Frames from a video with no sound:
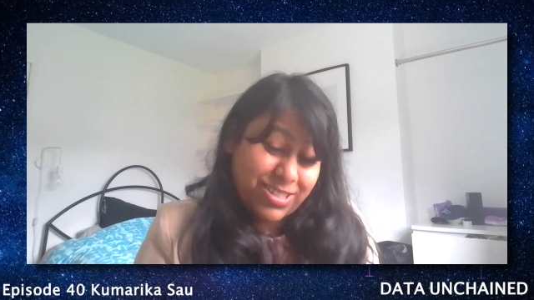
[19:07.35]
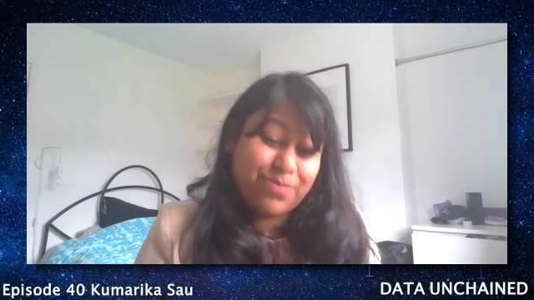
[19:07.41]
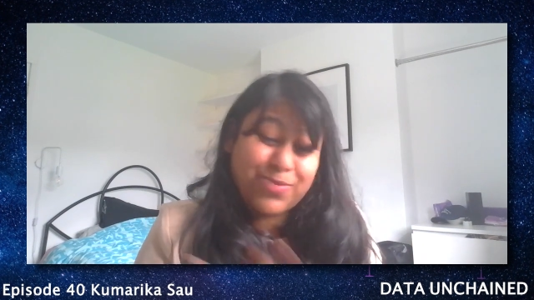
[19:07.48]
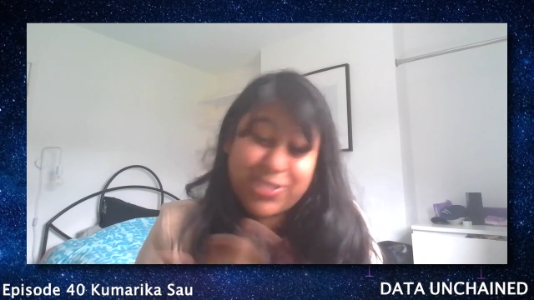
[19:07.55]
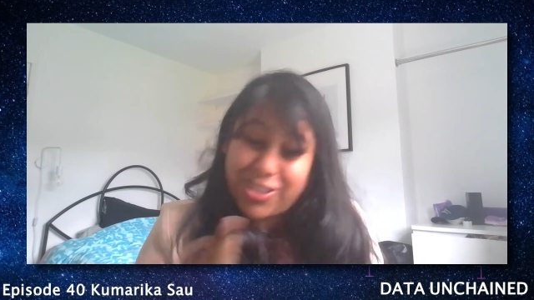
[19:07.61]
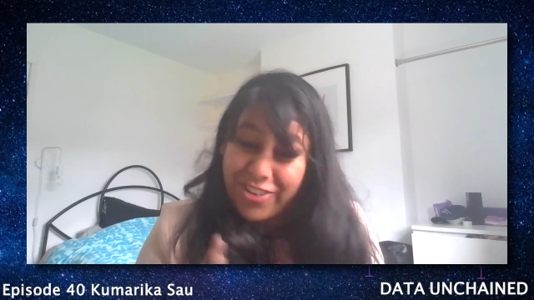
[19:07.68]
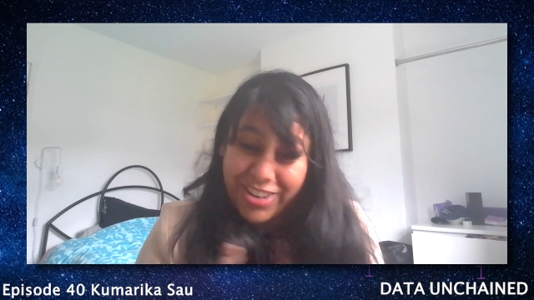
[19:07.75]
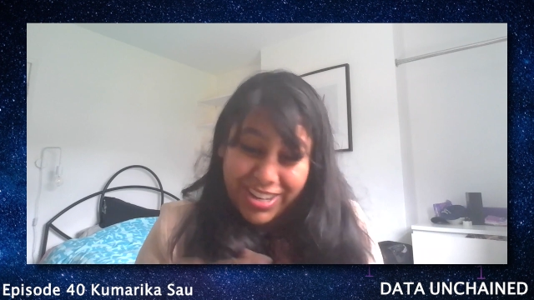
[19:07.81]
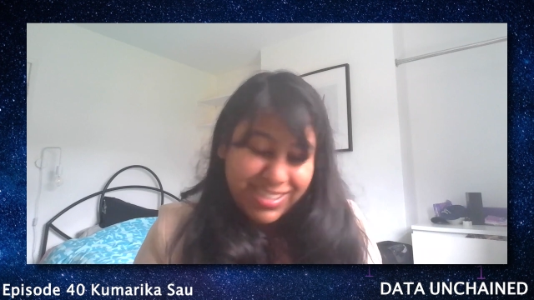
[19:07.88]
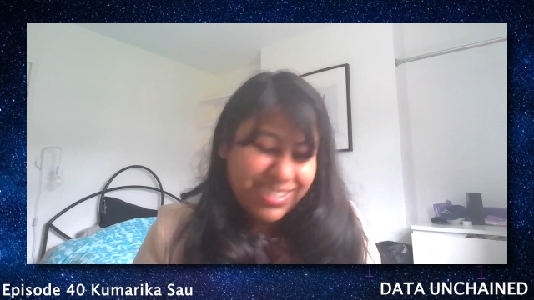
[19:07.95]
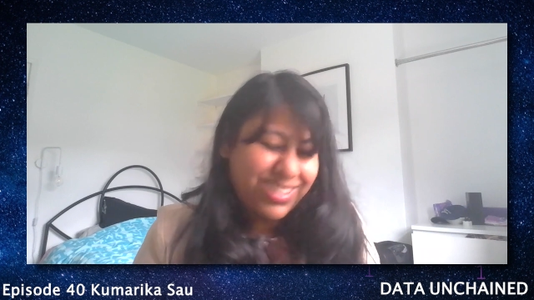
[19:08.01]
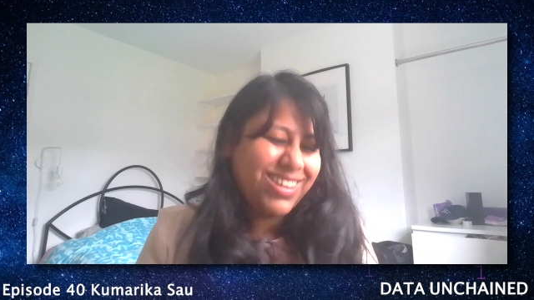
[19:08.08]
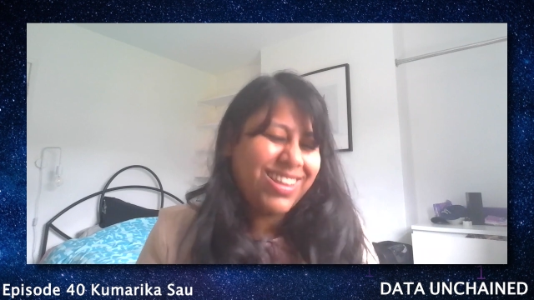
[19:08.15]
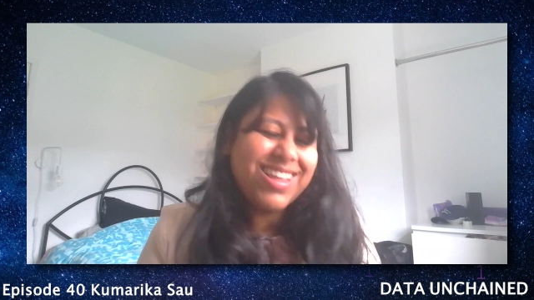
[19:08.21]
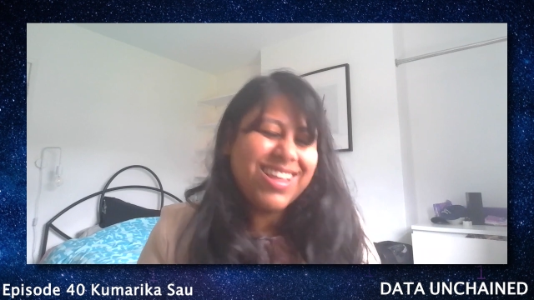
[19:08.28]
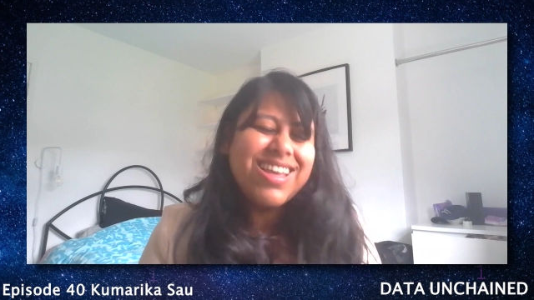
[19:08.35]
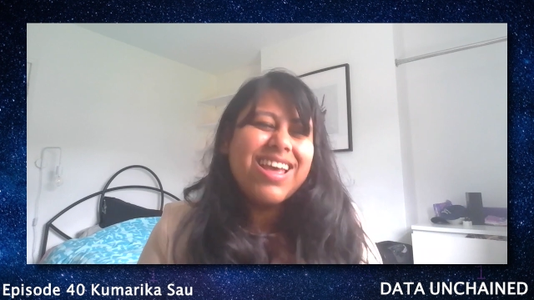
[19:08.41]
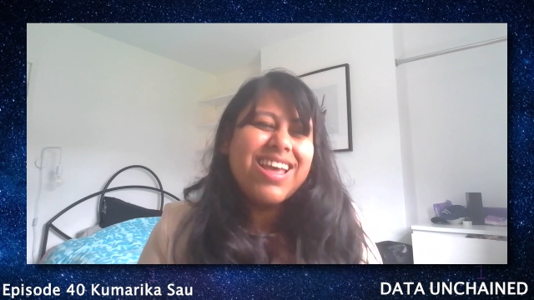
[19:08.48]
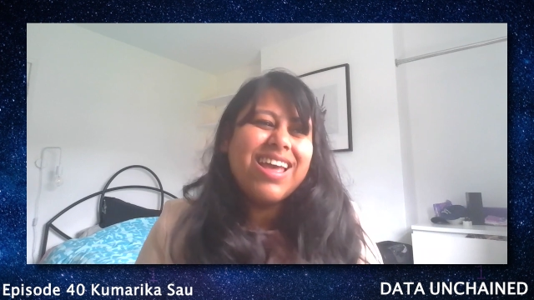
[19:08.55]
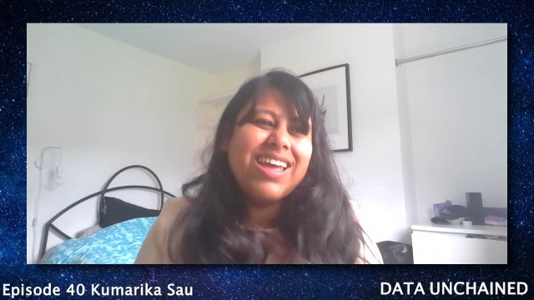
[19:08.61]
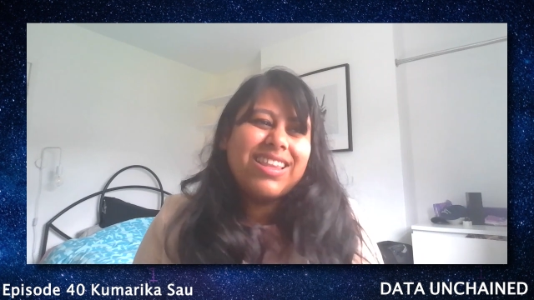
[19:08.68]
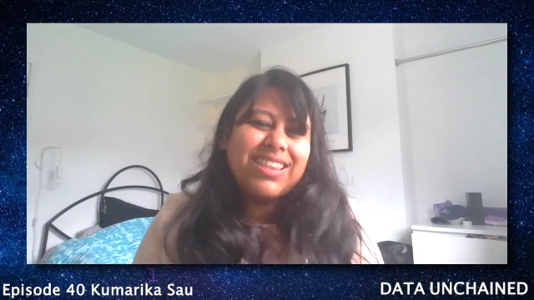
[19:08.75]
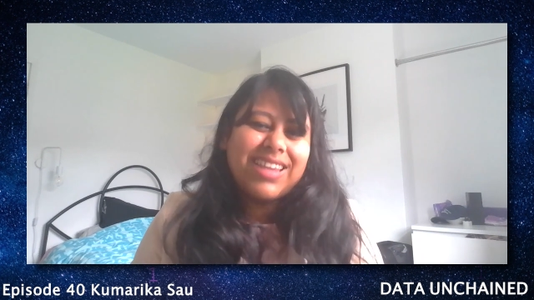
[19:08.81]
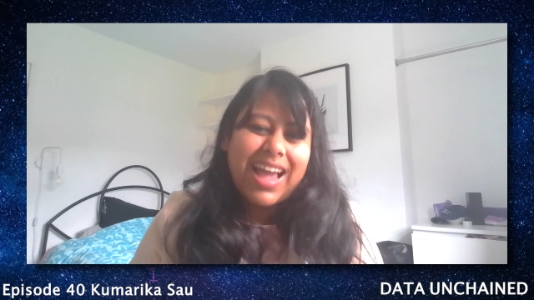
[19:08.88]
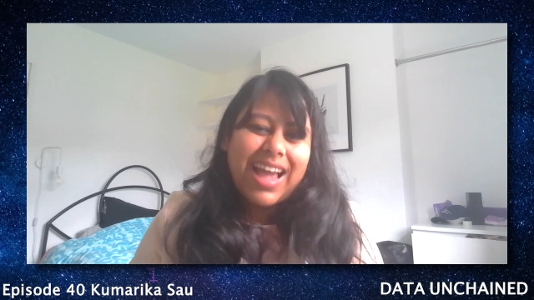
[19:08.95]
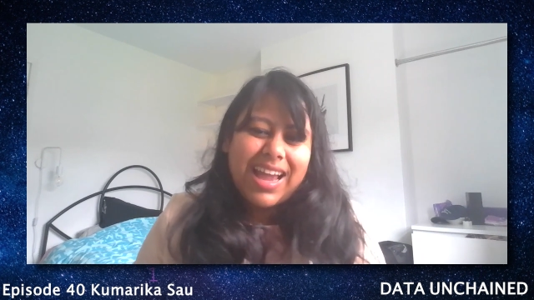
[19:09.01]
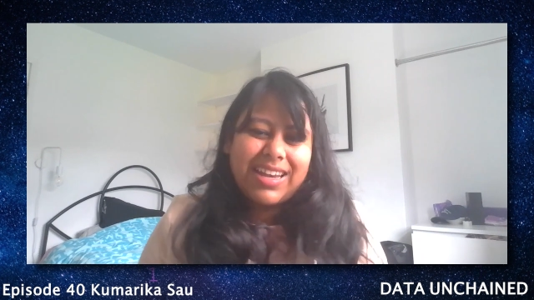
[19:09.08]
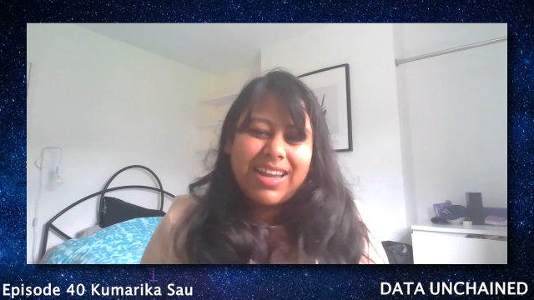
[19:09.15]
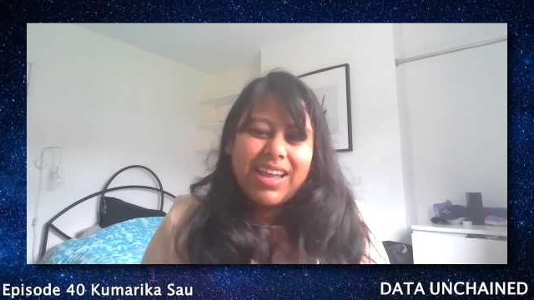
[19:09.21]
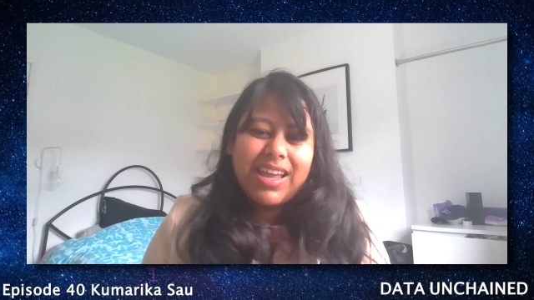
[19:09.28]
I'm sorry,
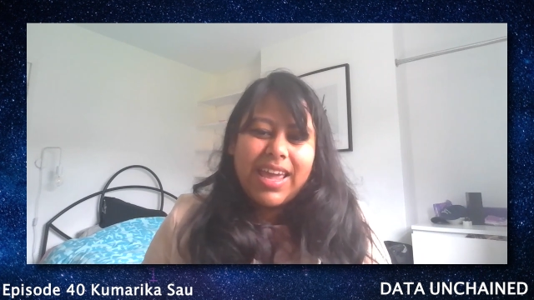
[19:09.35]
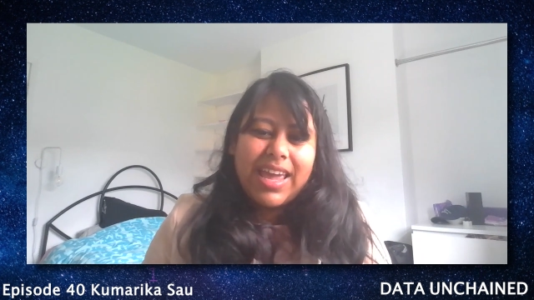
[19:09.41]
that